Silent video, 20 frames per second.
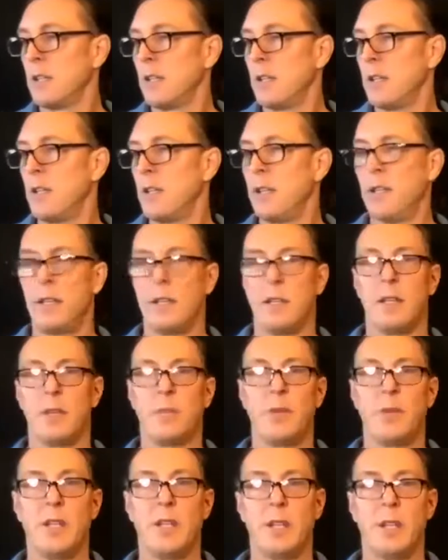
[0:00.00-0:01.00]
the
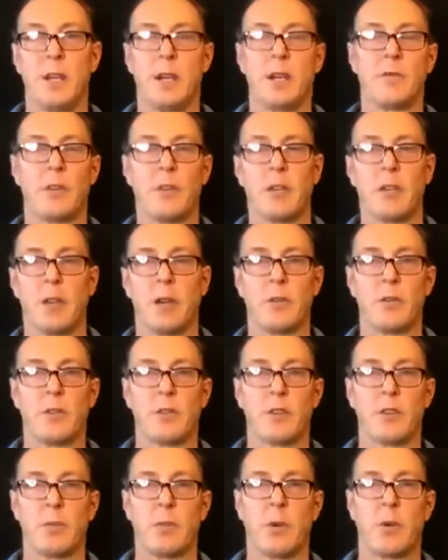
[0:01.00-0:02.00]
PDF, you can always
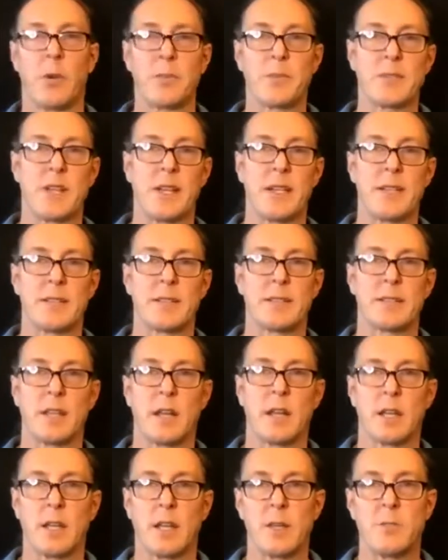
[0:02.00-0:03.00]
go to my website,
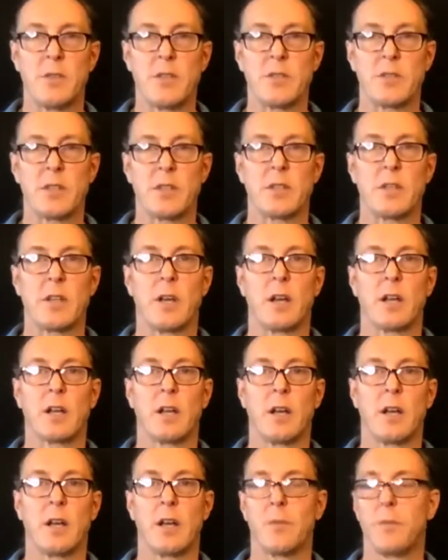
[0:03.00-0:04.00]

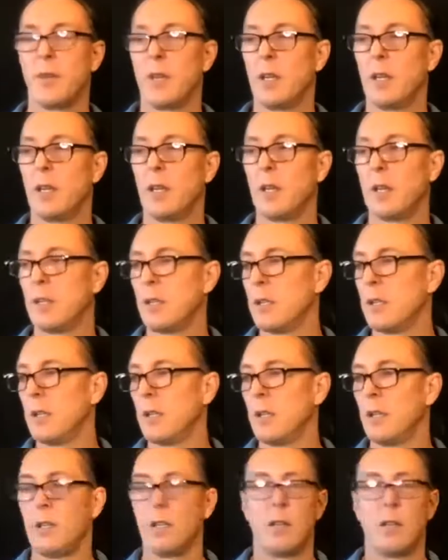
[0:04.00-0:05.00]
scottknightmusic.com, and
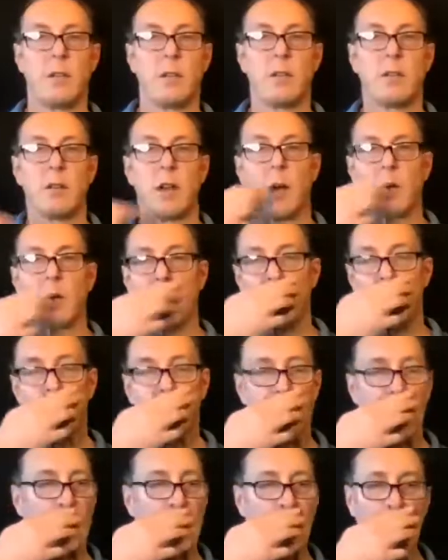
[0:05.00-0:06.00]
you can grab that
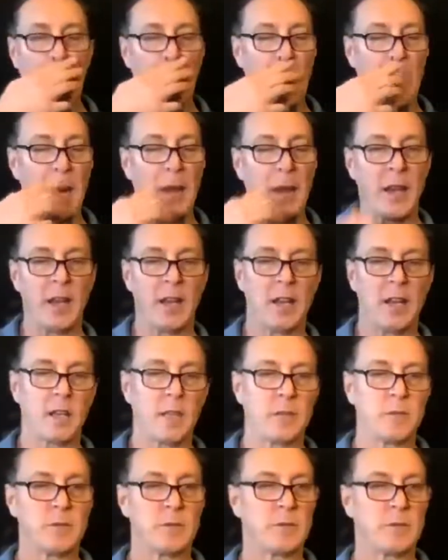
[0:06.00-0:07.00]
there, and
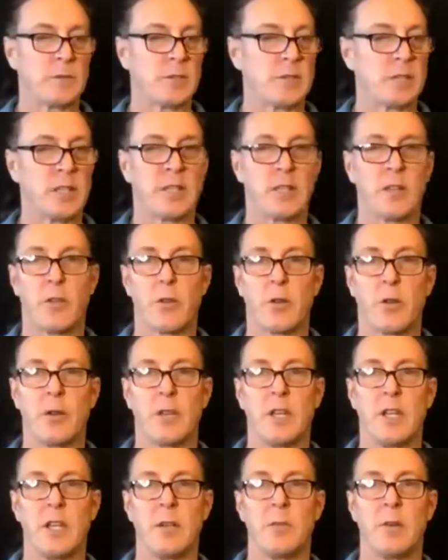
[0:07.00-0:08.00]
just have to throw in
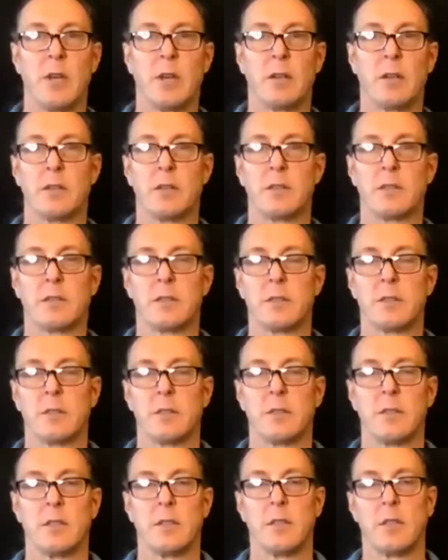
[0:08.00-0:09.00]
an email and just
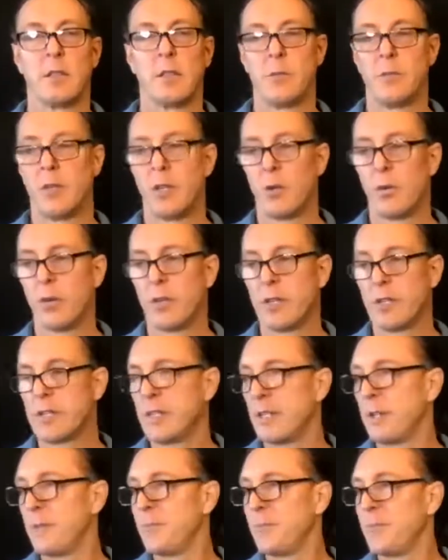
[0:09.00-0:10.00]
let me know where to
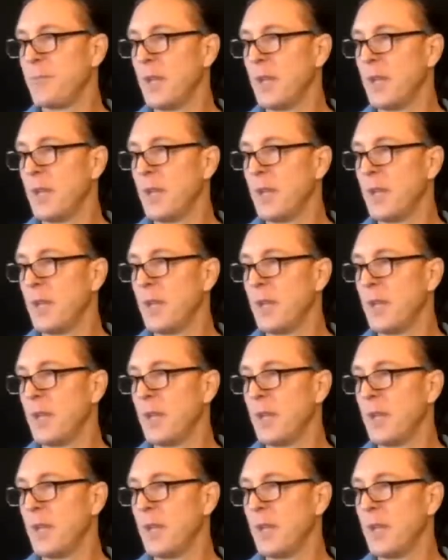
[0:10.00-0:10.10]
send it.